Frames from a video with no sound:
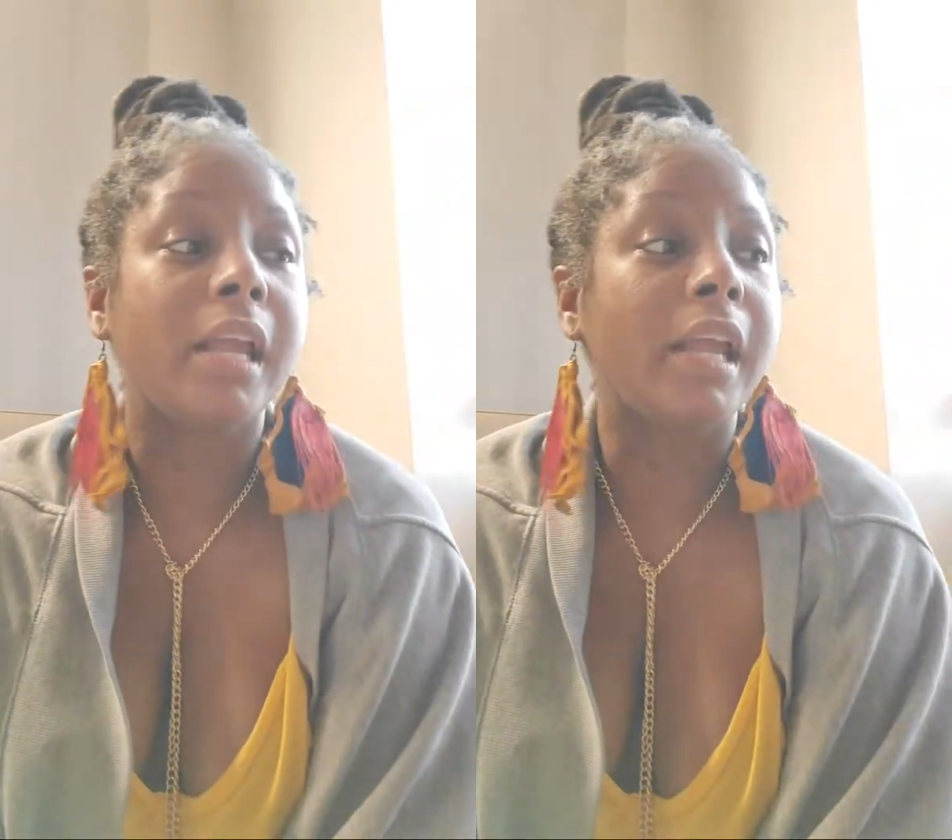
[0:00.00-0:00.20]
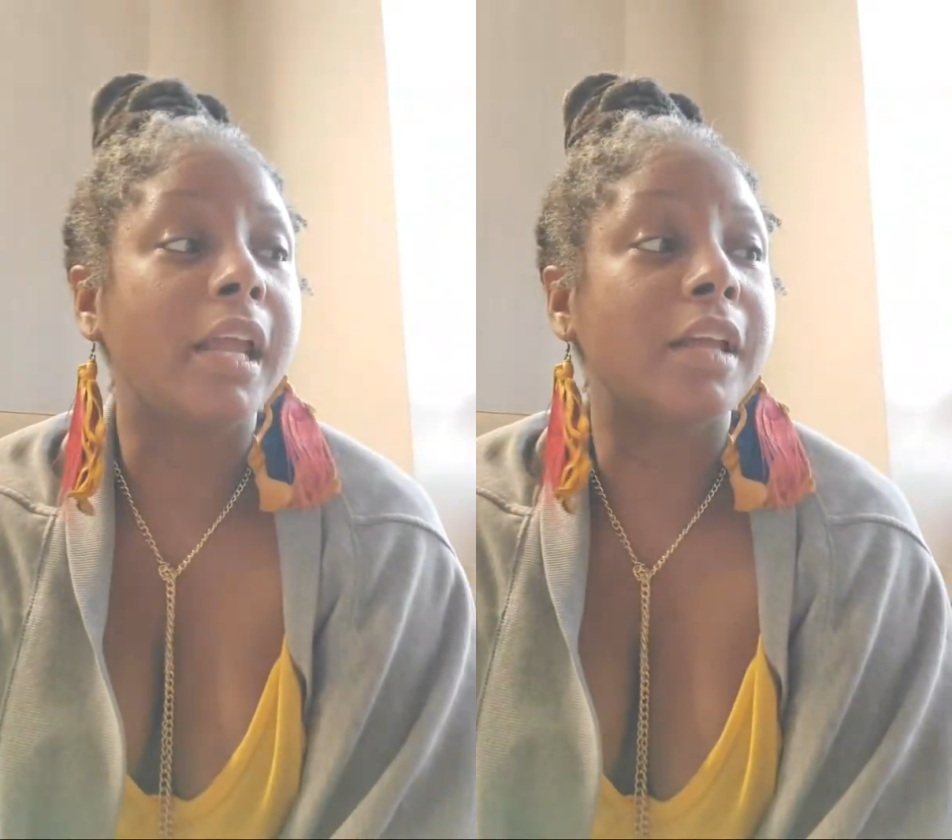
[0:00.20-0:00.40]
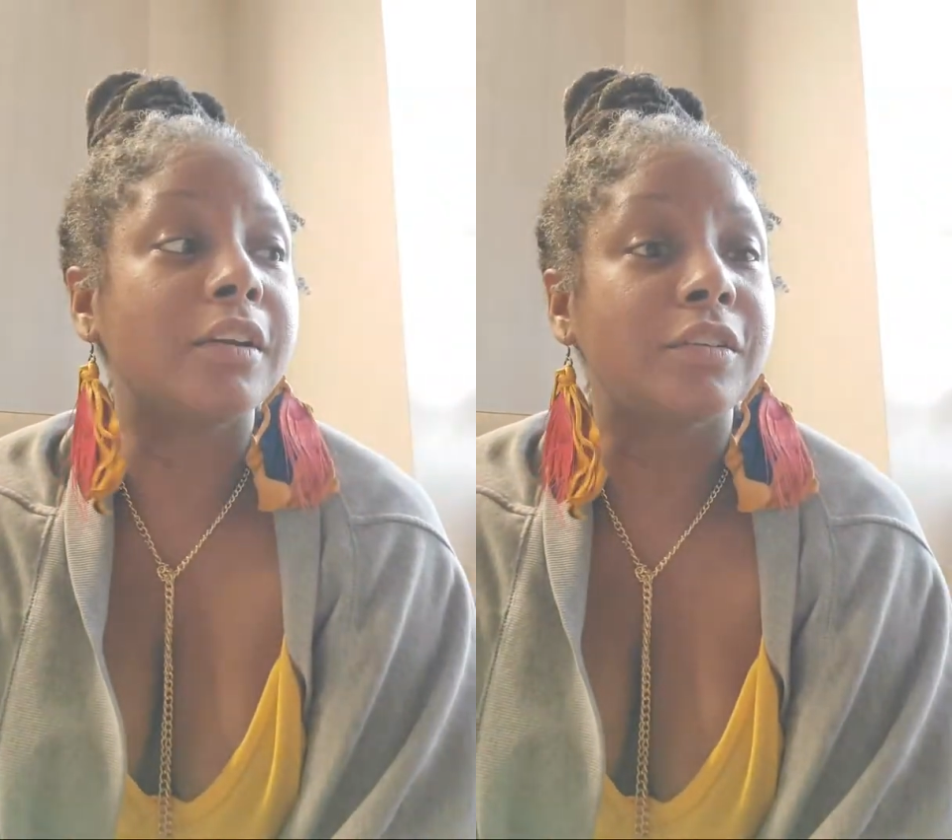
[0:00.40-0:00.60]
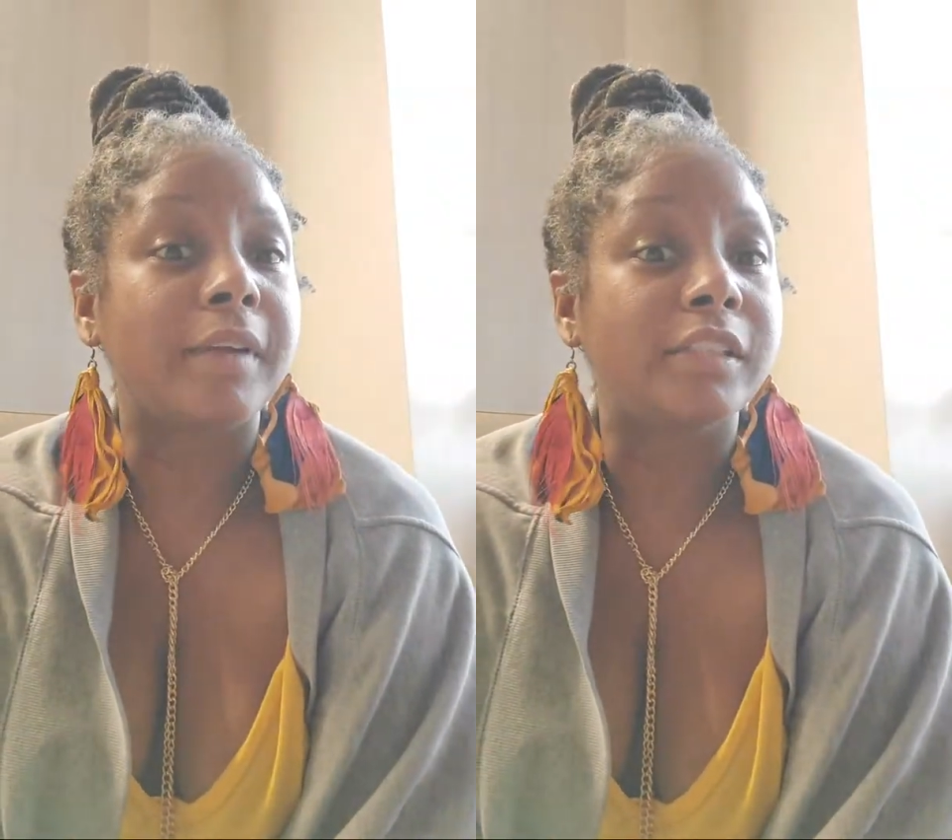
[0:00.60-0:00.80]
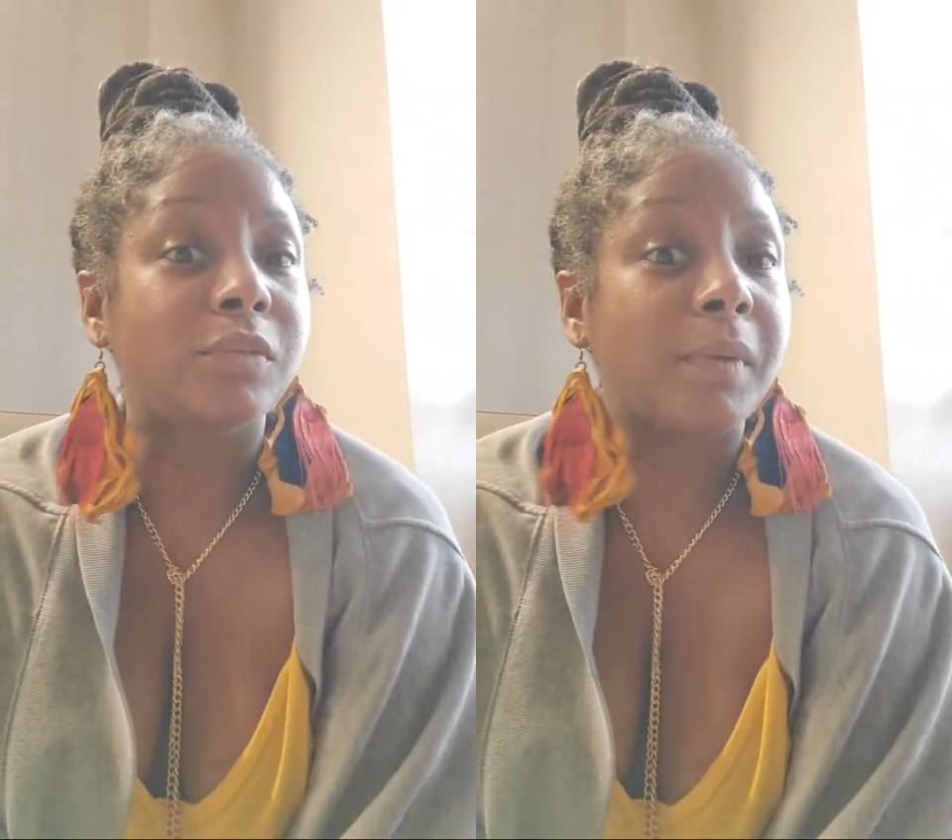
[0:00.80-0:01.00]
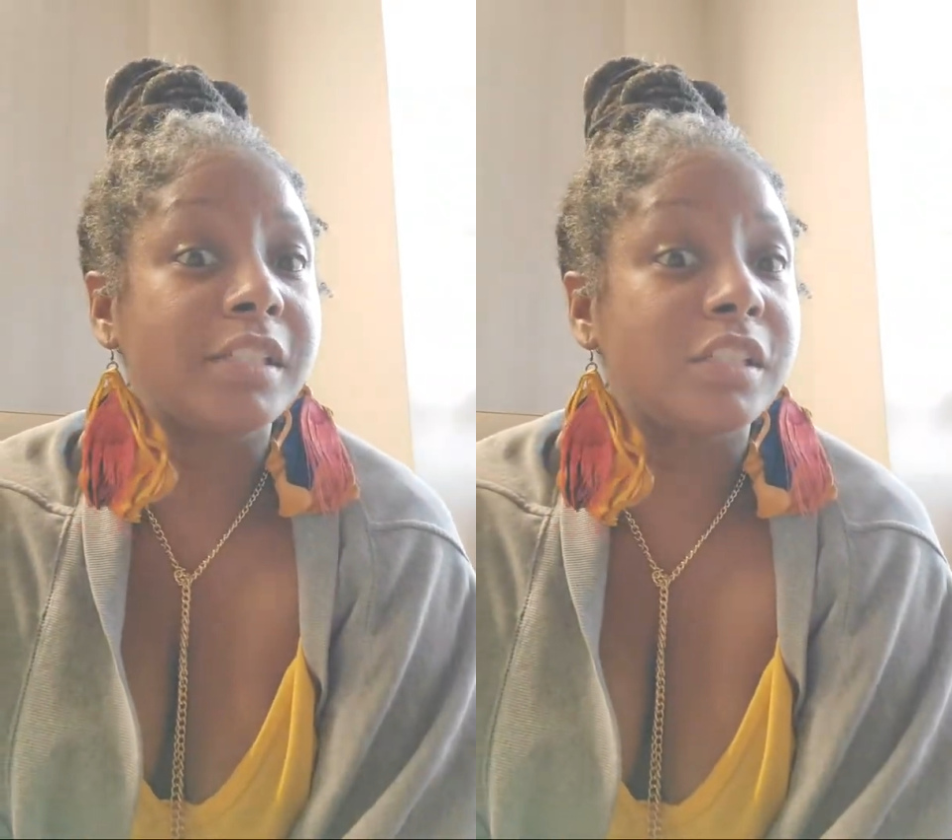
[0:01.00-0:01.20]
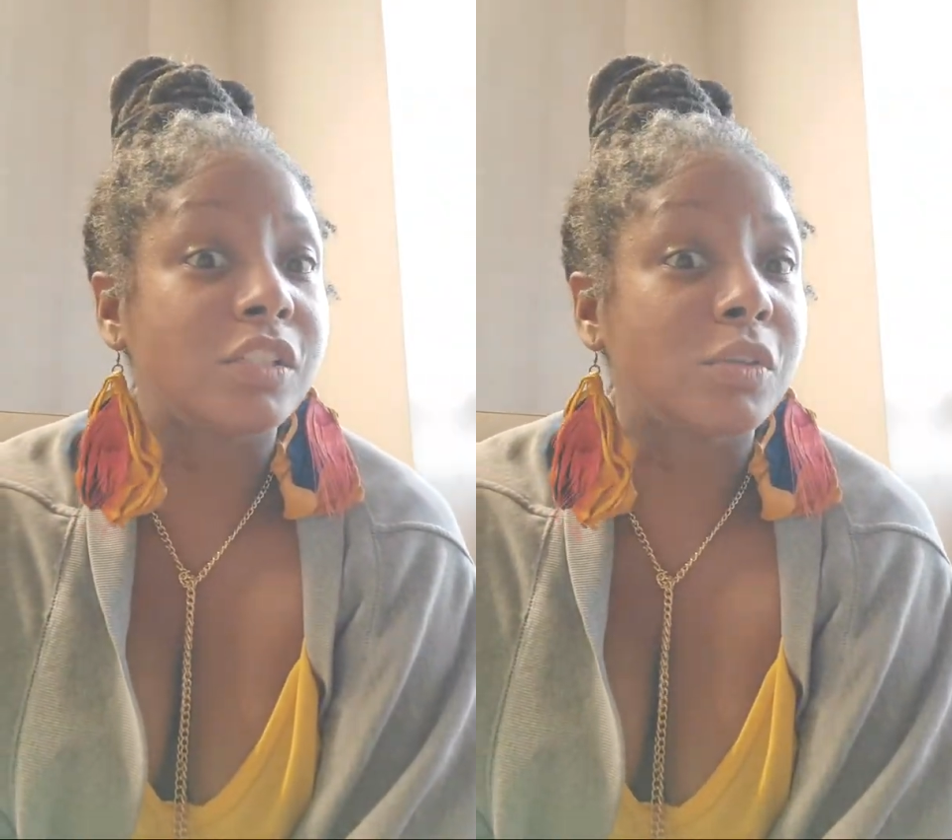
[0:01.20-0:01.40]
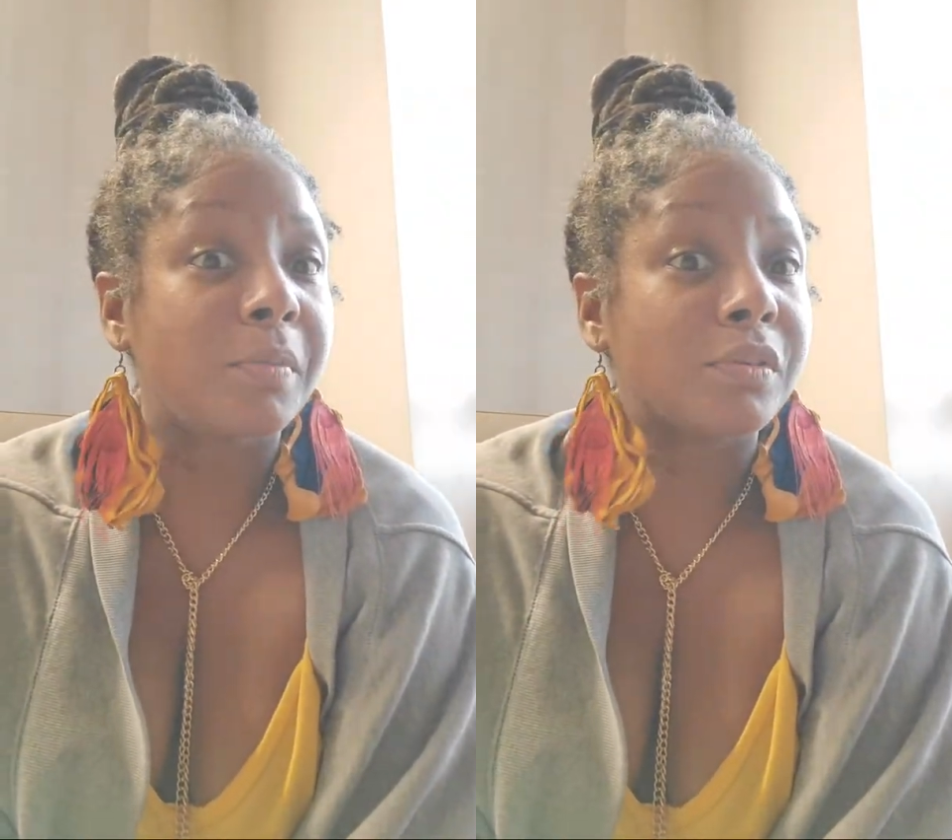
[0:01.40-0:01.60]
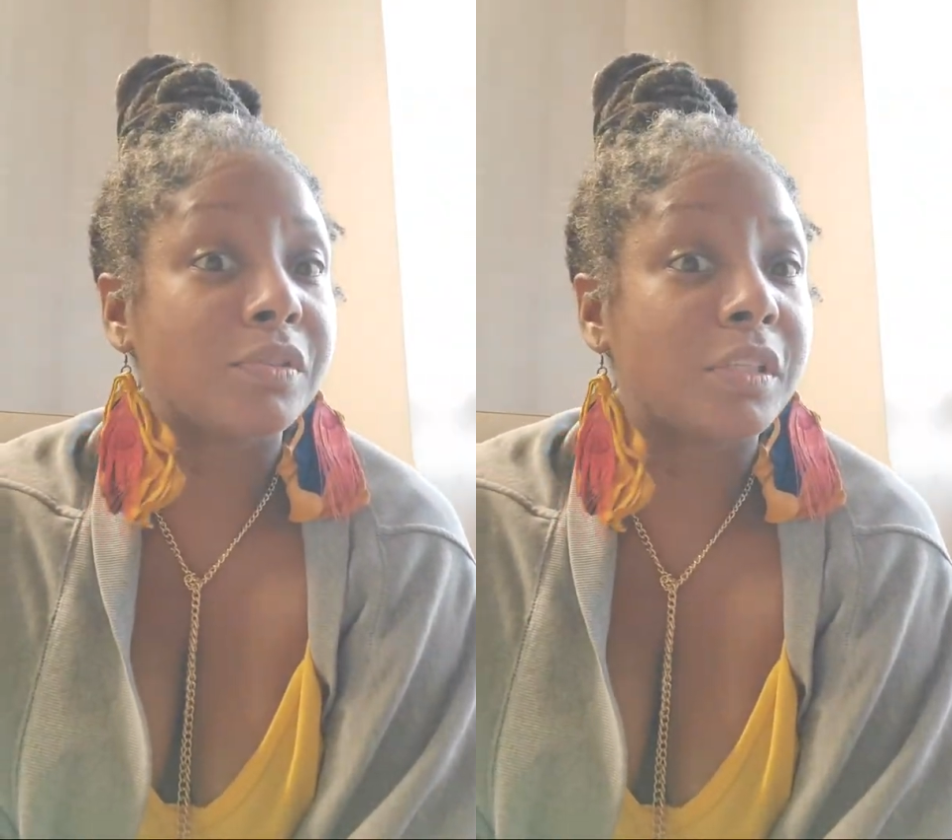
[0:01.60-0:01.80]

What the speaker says: And her graduation is supposed